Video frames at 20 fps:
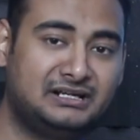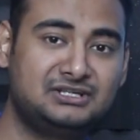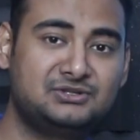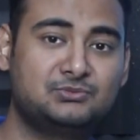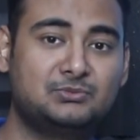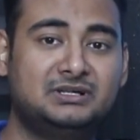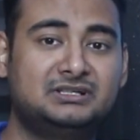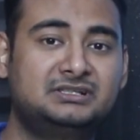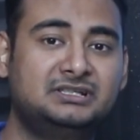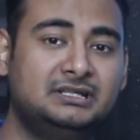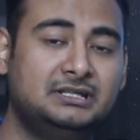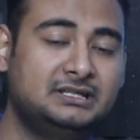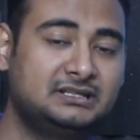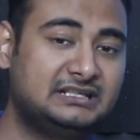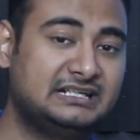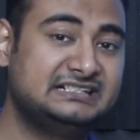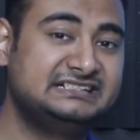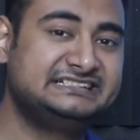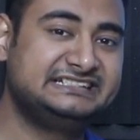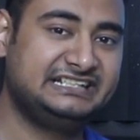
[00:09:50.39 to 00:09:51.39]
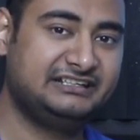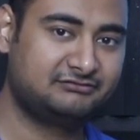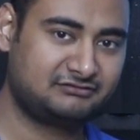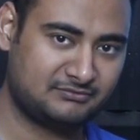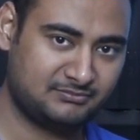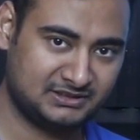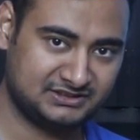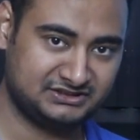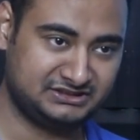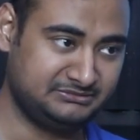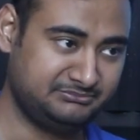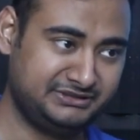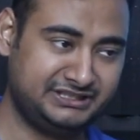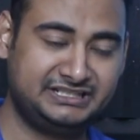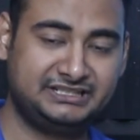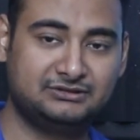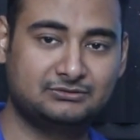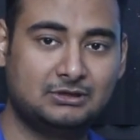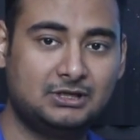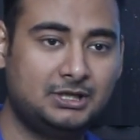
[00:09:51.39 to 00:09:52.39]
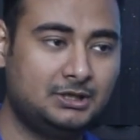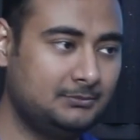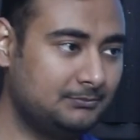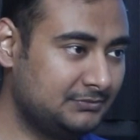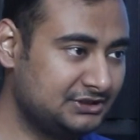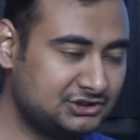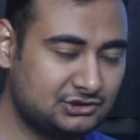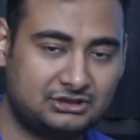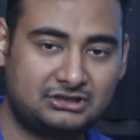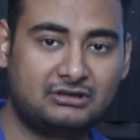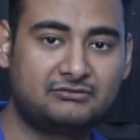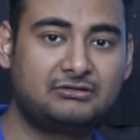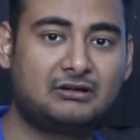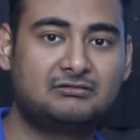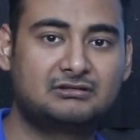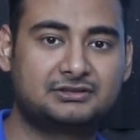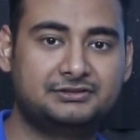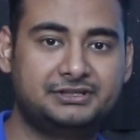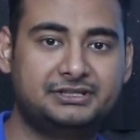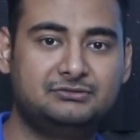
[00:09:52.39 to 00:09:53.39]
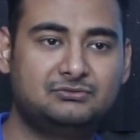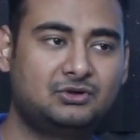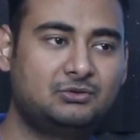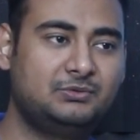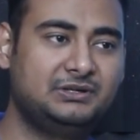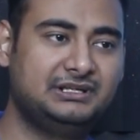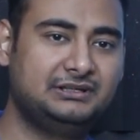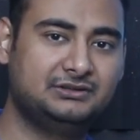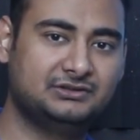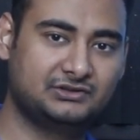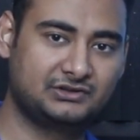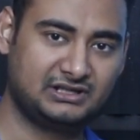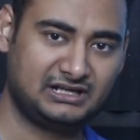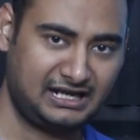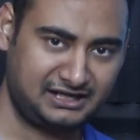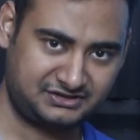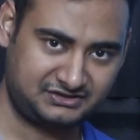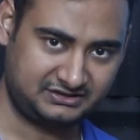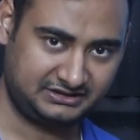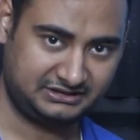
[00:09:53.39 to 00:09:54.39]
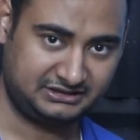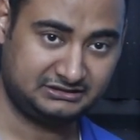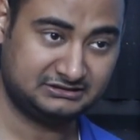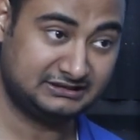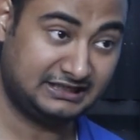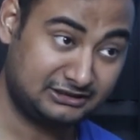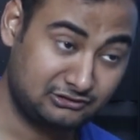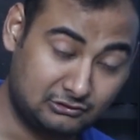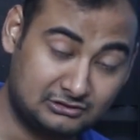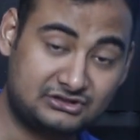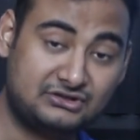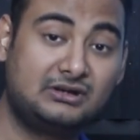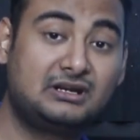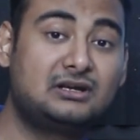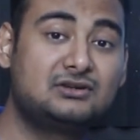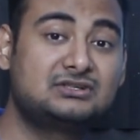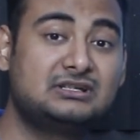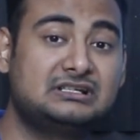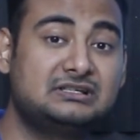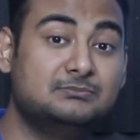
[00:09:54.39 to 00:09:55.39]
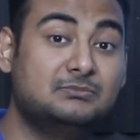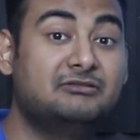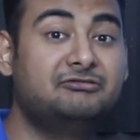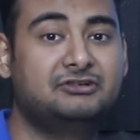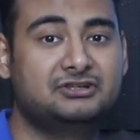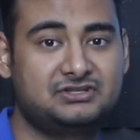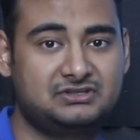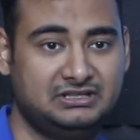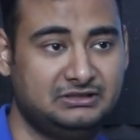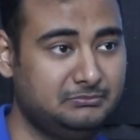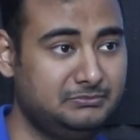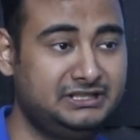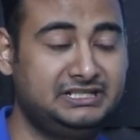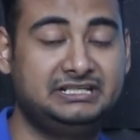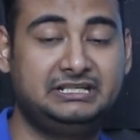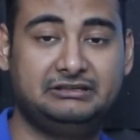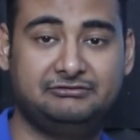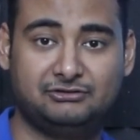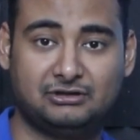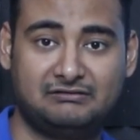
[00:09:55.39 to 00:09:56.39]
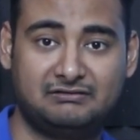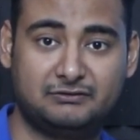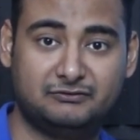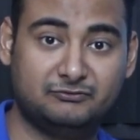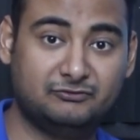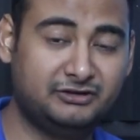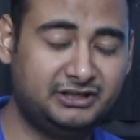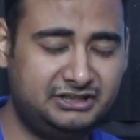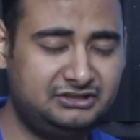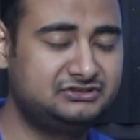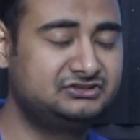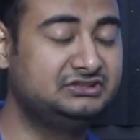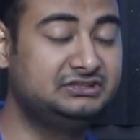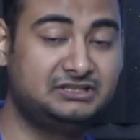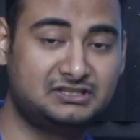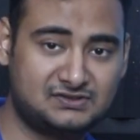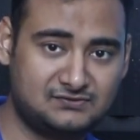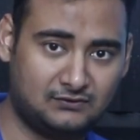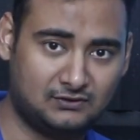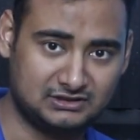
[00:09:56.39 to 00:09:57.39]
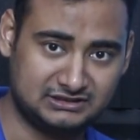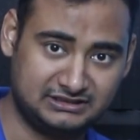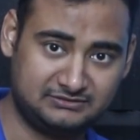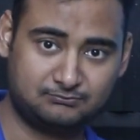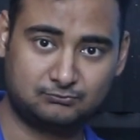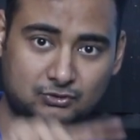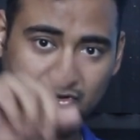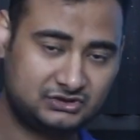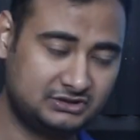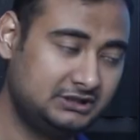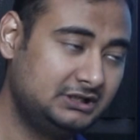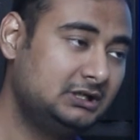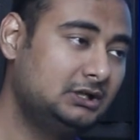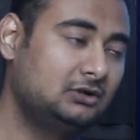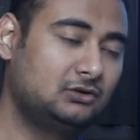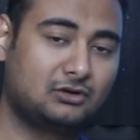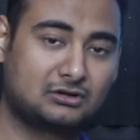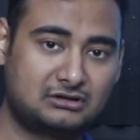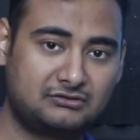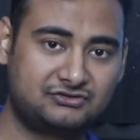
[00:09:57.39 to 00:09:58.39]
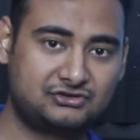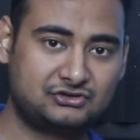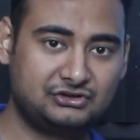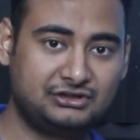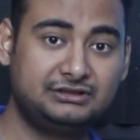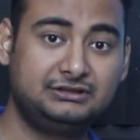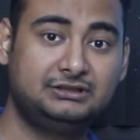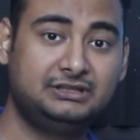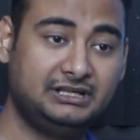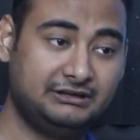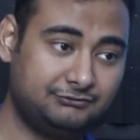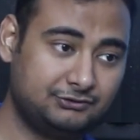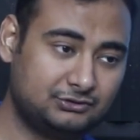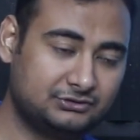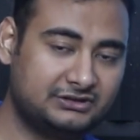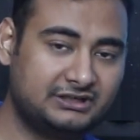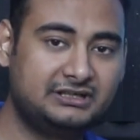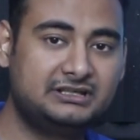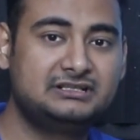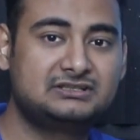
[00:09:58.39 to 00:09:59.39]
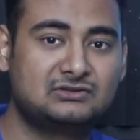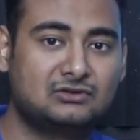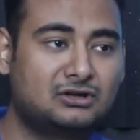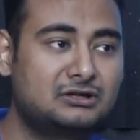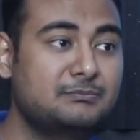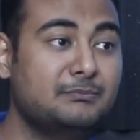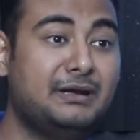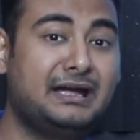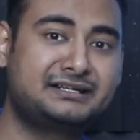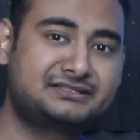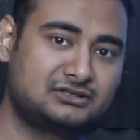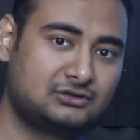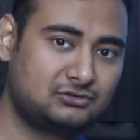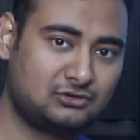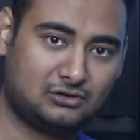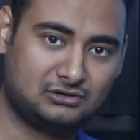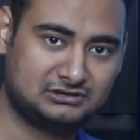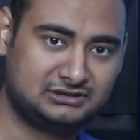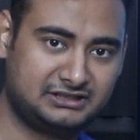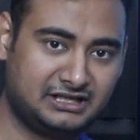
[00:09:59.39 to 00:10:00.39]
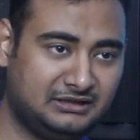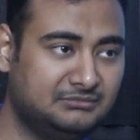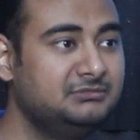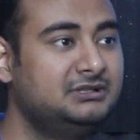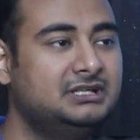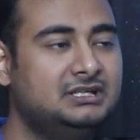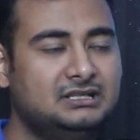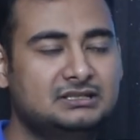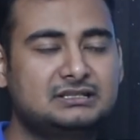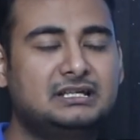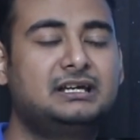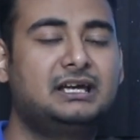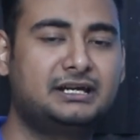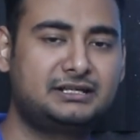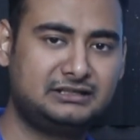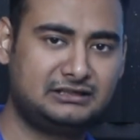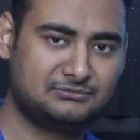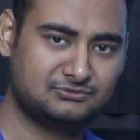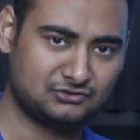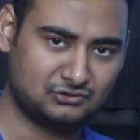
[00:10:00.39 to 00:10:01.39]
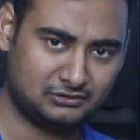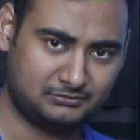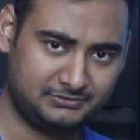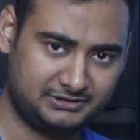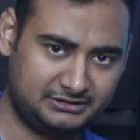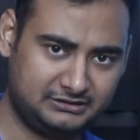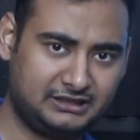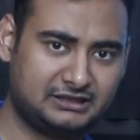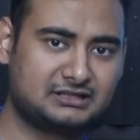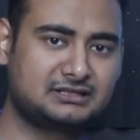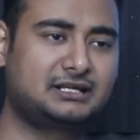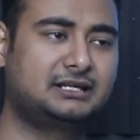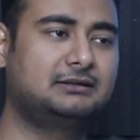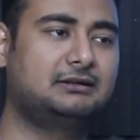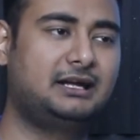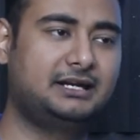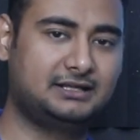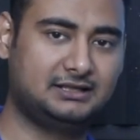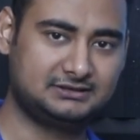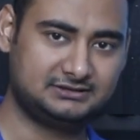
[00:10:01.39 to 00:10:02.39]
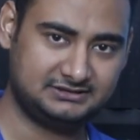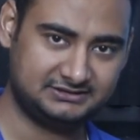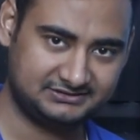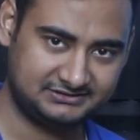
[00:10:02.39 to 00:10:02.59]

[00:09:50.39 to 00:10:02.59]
management can save capacity, meaning majority of our grid would be relaxed state. That also allows us buffer state, meaning if you have a very serious fault that puts a lot of strain, if your grid is not maxed out all the time, it's like, I can absorb it. I got